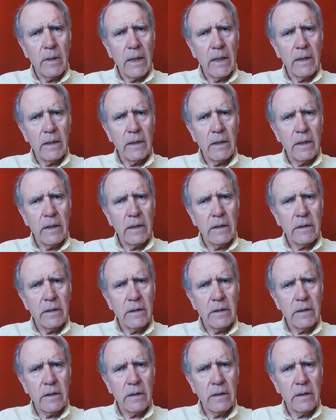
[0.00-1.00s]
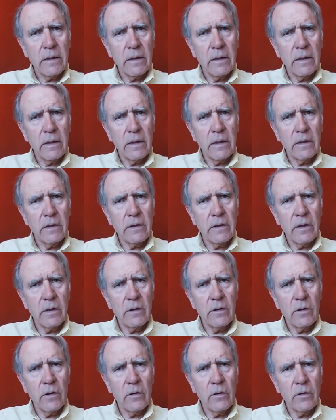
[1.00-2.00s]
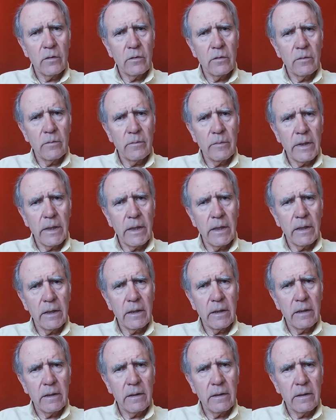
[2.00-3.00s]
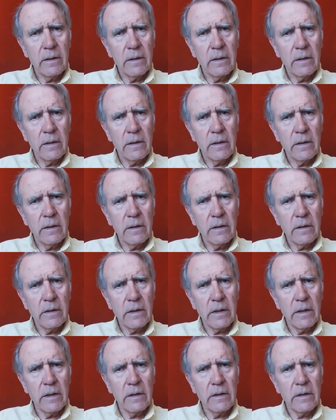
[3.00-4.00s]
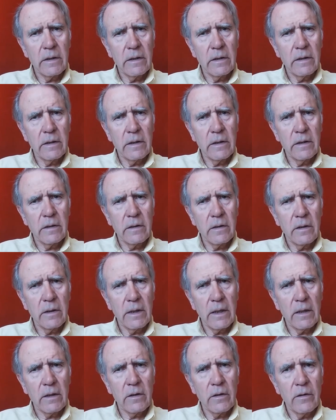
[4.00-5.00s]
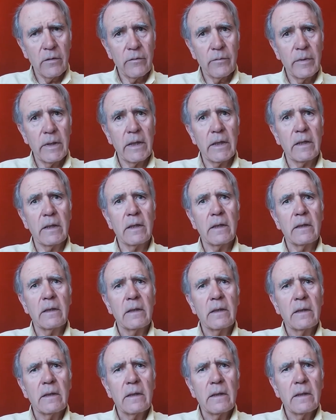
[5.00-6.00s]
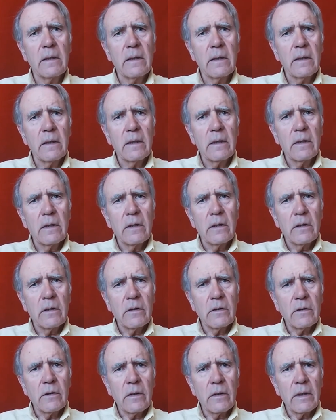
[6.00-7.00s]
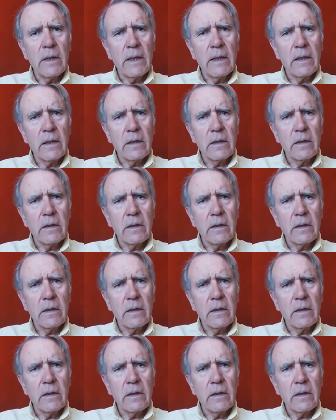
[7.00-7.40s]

Blindness is a non-being, since it is a lack of being, the